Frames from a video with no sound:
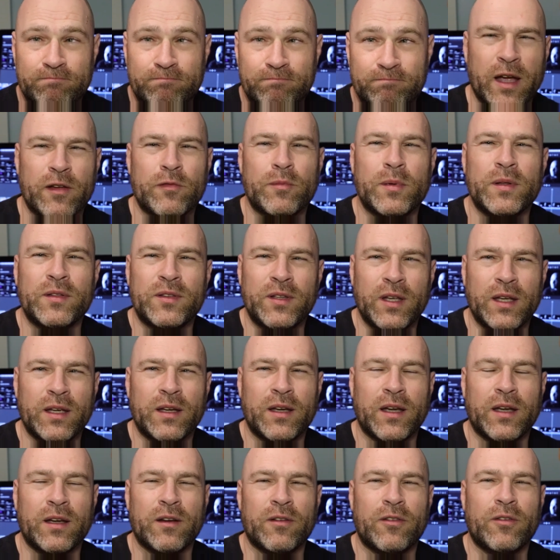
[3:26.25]
I have been
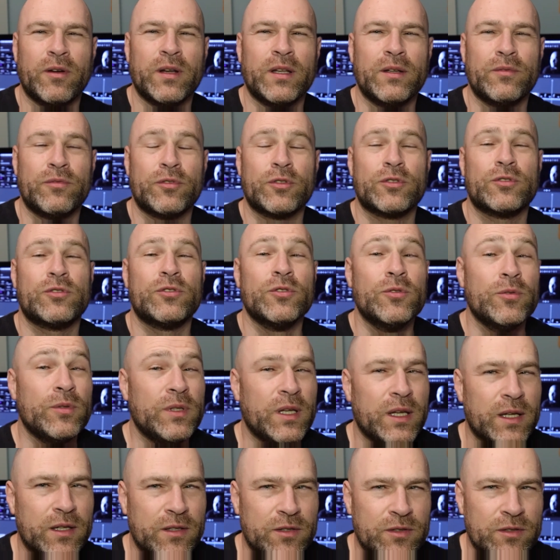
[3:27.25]
thinking already for two
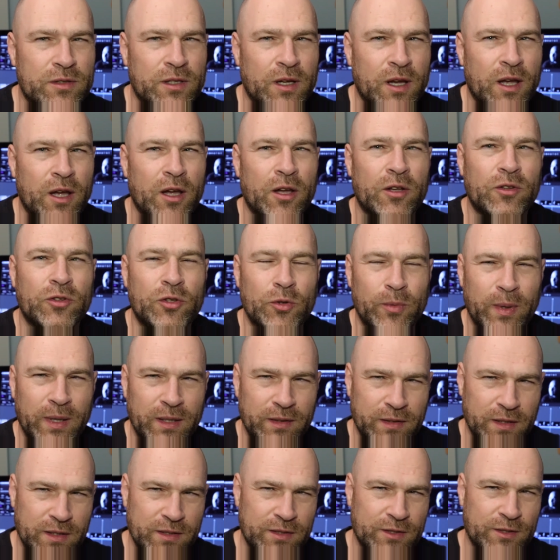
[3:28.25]
years
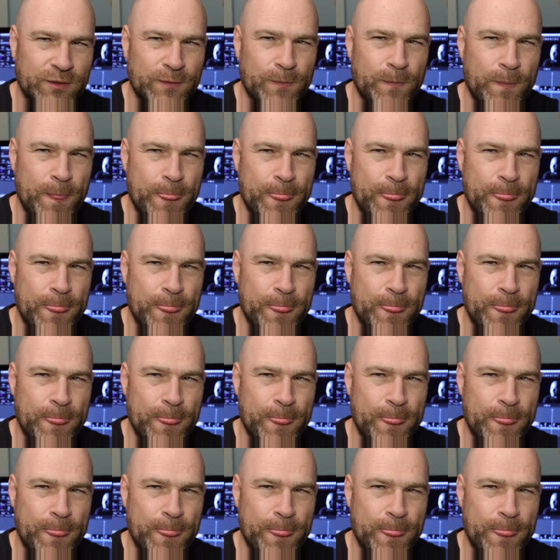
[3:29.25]
doing this,